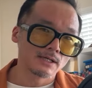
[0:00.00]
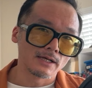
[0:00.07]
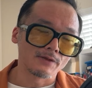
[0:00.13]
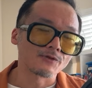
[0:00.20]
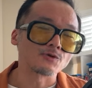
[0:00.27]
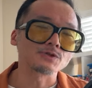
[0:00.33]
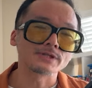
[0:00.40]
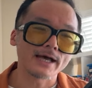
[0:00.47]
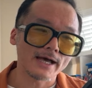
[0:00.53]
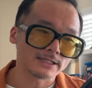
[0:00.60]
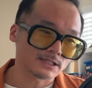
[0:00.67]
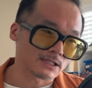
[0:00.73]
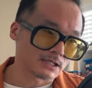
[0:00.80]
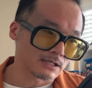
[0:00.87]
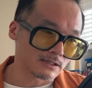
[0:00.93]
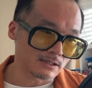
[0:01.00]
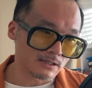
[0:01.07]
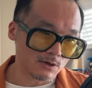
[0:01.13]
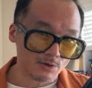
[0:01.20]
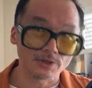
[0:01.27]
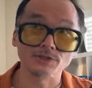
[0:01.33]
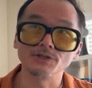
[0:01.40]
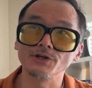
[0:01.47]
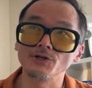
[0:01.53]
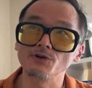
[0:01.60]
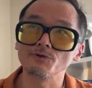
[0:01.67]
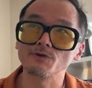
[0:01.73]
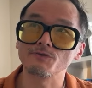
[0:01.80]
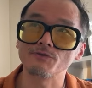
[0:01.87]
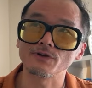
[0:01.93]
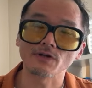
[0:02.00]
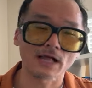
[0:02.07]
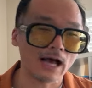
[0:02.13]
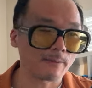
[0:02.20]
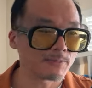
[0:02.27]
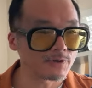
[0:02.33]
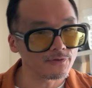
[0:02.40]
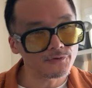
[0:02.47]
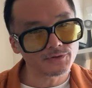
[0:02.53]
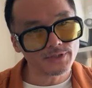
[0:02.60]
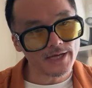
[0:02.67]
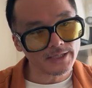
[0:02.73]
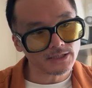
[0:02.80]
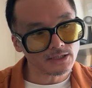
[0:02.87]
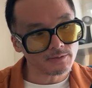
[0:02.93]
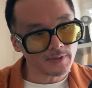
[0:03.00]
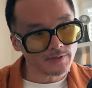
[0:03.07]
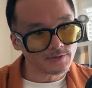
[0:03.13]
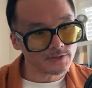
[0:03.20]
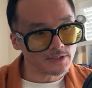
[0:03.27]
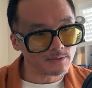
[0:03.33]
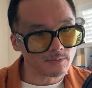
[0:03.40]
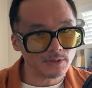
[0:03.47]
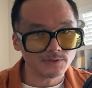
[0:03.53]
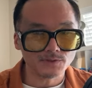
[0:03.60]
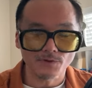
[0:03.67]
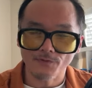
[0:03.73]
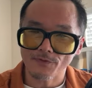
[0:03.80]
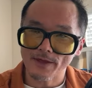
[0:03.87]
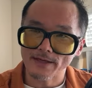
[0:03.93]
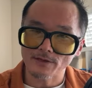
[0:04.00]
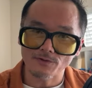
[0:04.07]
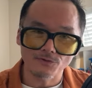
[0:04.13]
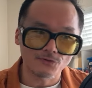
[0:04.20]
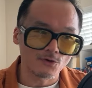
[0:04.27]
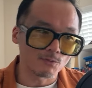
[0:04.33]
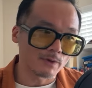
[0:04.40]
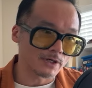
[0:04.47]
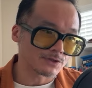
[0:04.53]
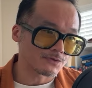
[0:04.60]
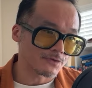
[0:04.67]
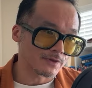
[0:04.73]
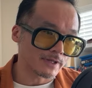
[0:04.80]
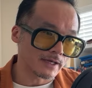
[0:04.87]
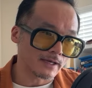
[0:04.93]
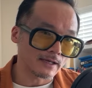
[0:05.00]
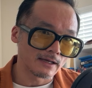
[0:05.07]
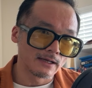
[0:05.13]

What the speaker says: enthusiastic, or continue to feel happy and enthusiastic about cinema. So thank you so much for that.